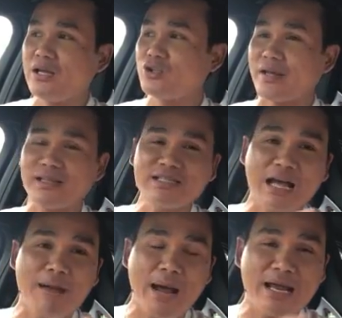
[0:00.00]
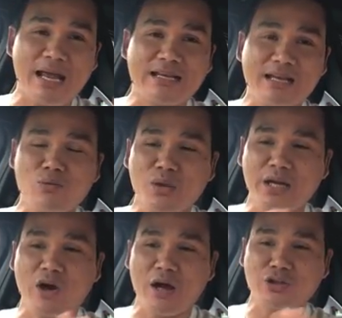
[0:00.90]
So at this time, I didn't
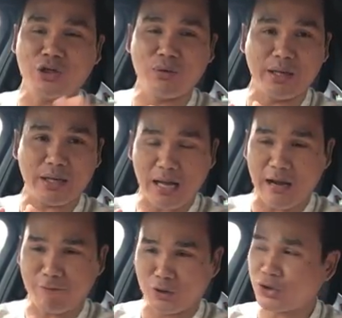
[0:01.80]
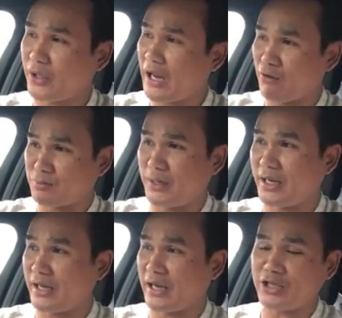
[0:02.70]
really know how to do it virtually. I was
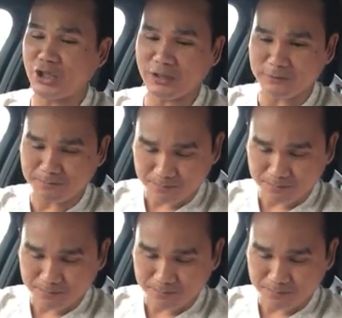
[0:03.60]
meeting an agent,